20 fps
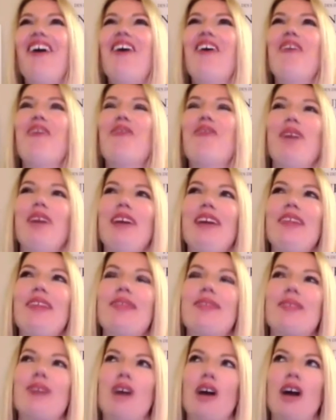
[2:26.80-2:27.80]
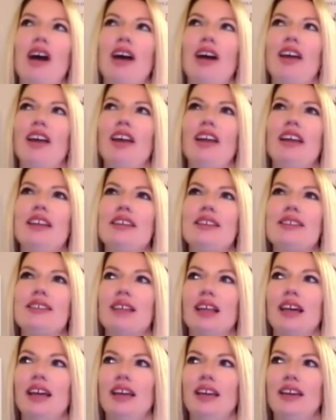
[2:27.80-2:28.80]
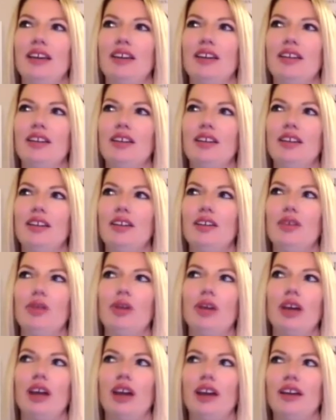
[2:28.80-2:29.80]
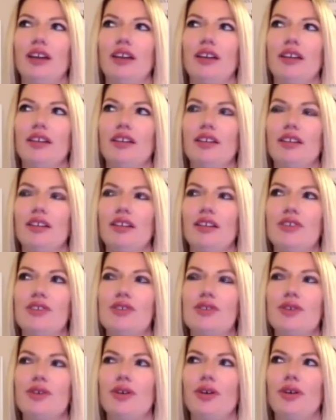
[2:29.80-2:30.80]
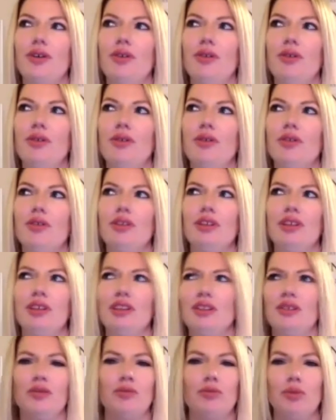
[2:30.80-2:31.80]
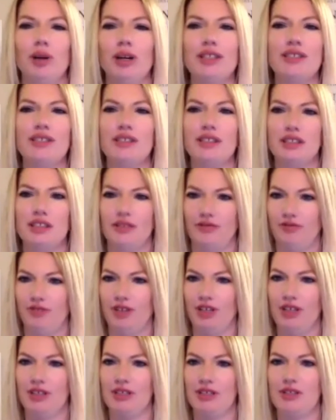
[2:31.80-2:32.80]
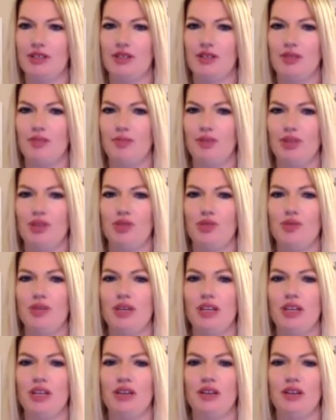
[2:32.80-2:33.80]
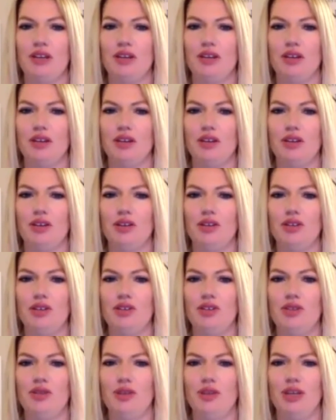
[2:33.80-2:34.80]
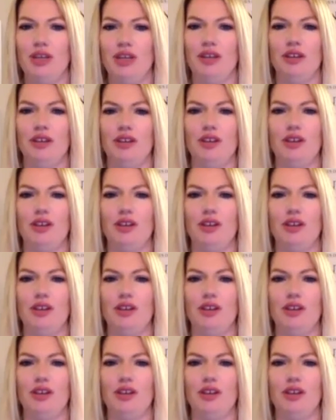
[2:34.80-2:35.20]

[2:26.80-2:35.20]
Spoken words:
What I thought is like, okay, so what's the difference between doing,